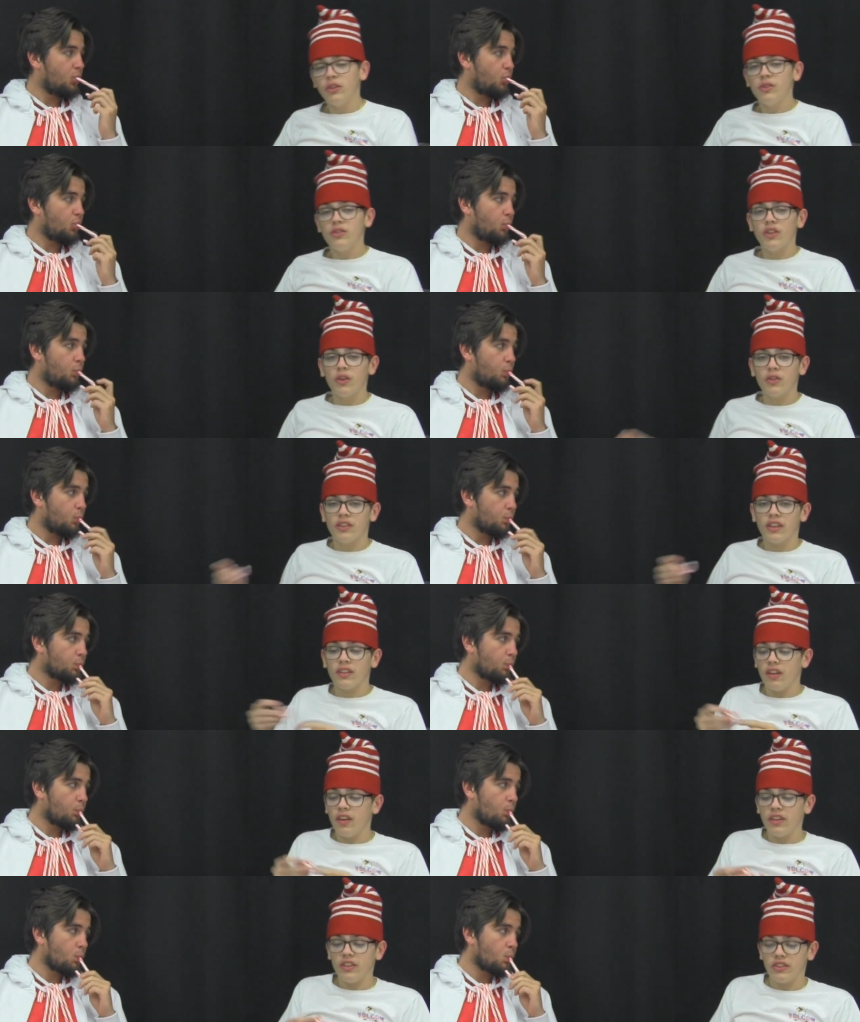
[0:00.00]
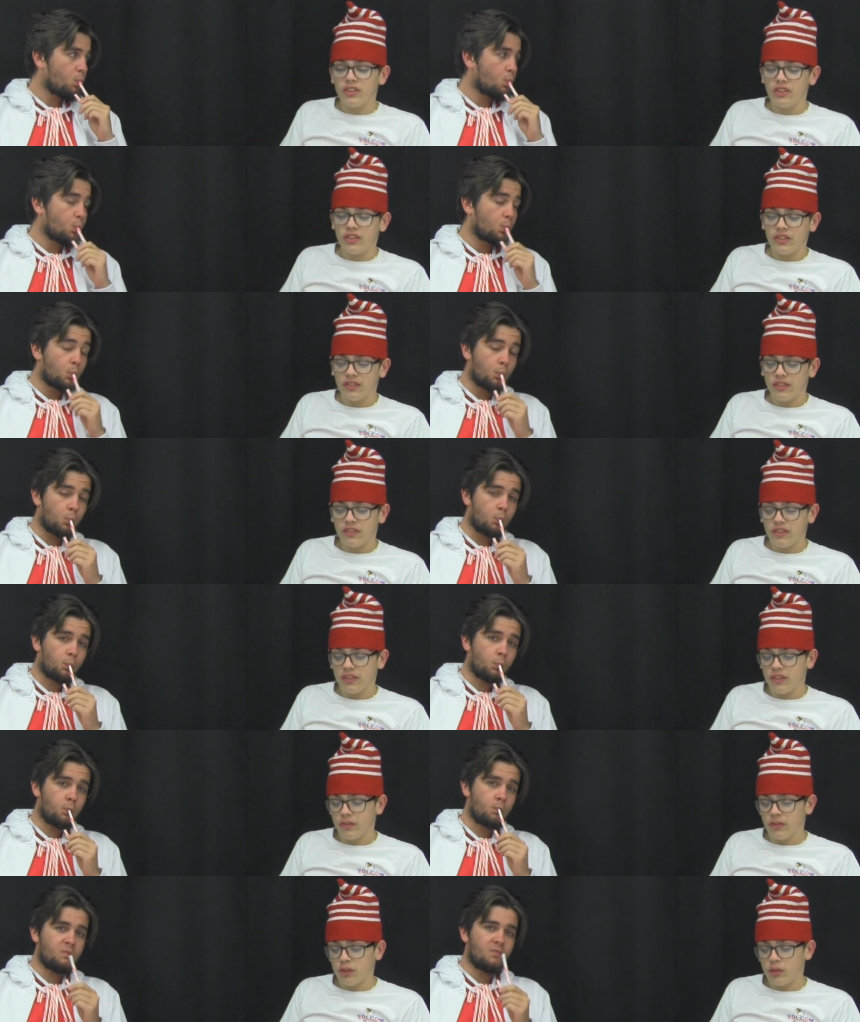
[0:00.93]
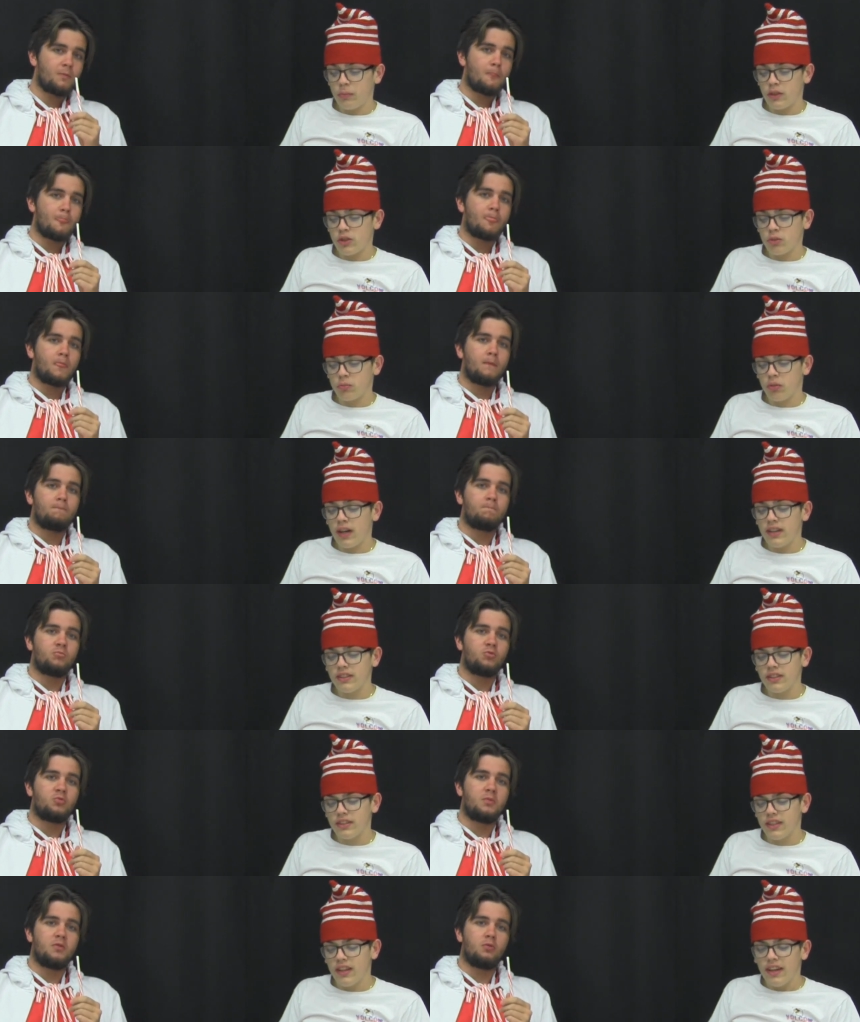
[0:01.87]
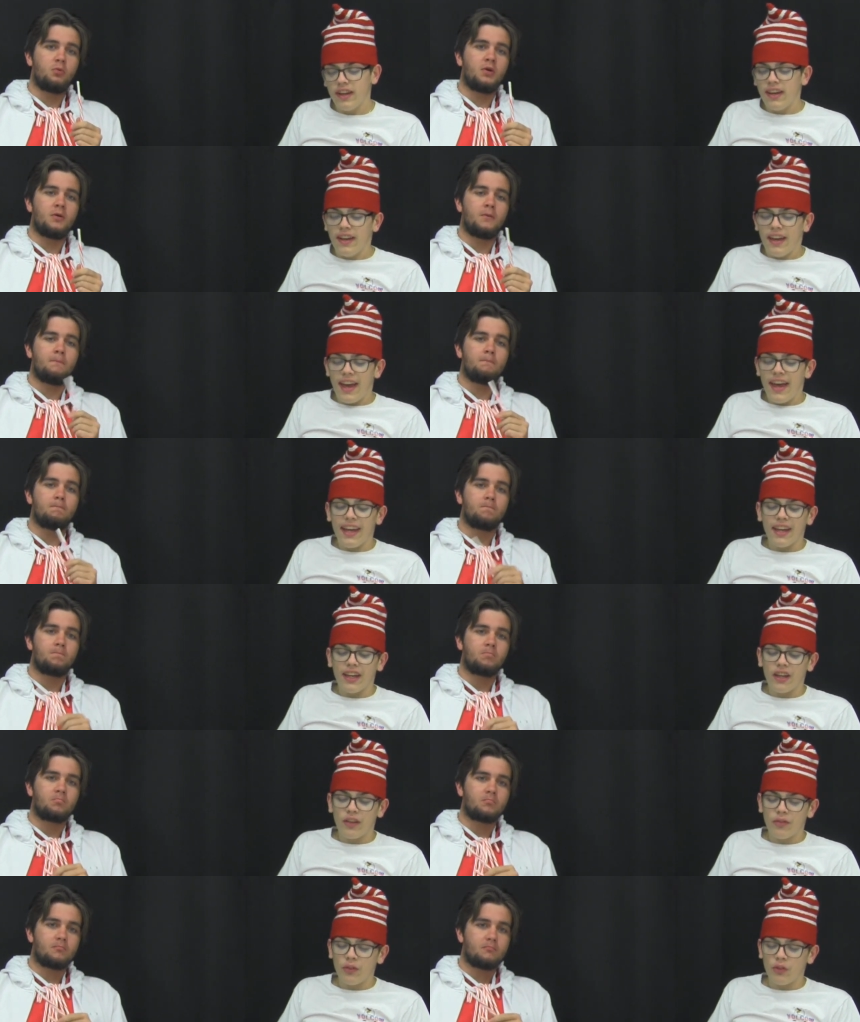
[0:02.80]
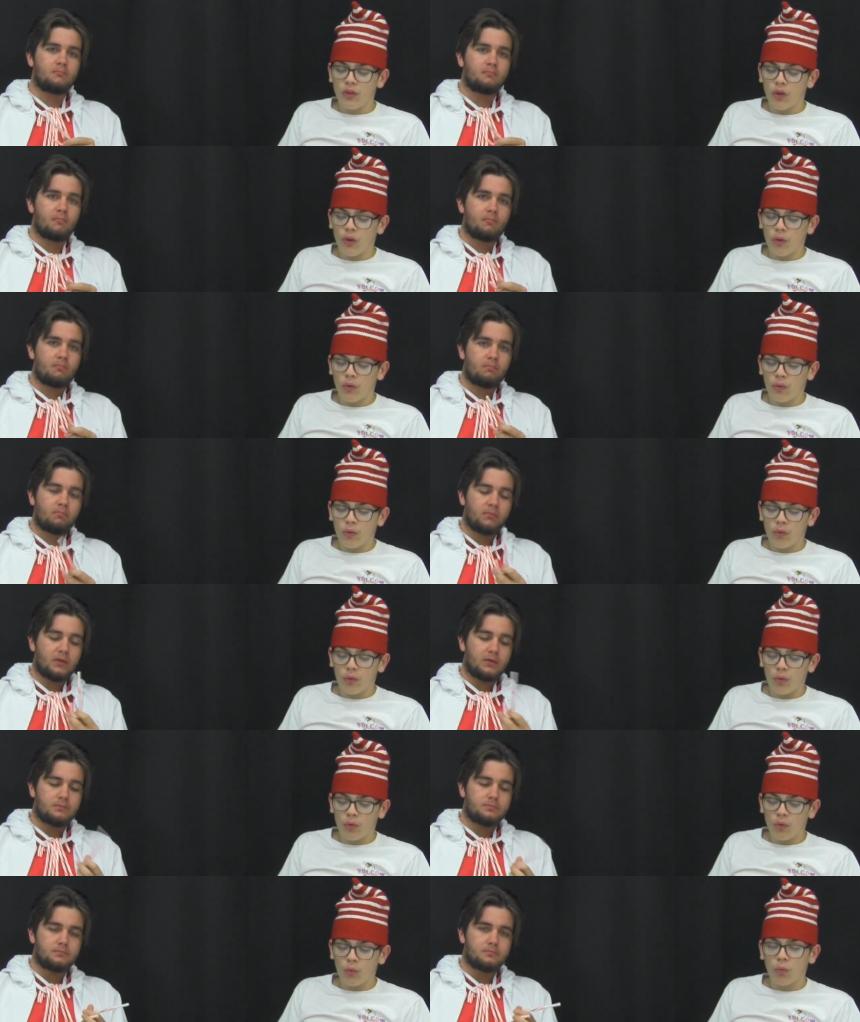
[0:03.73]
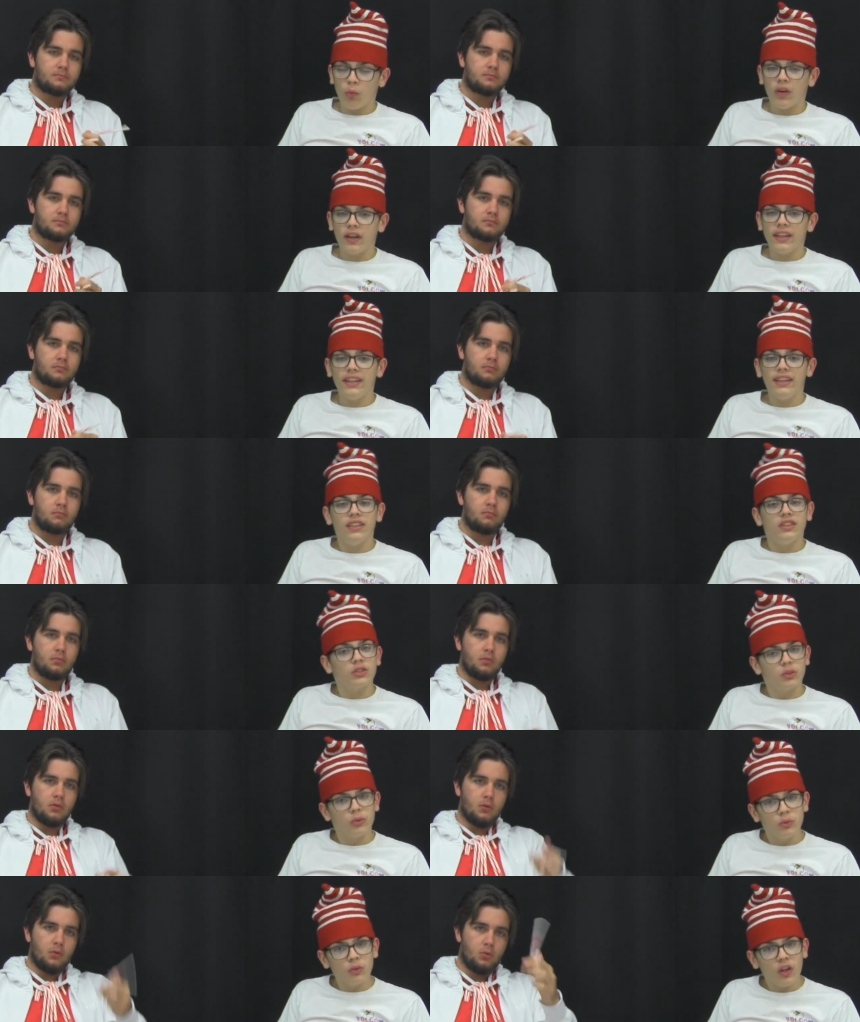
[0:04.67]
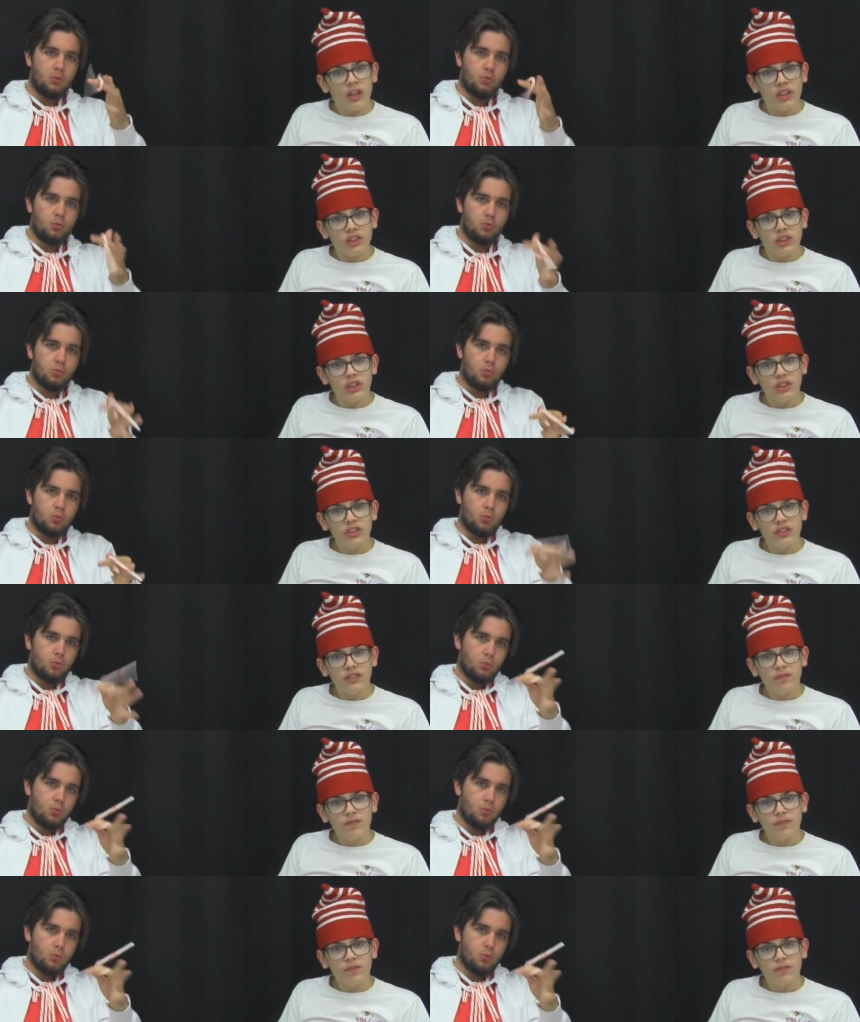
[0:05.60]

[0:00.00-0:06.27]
Speaker 1: use those at lunch mm-hmm. for special prizes. Spin the wheel. Hey, and if you don't want to eat school lunch,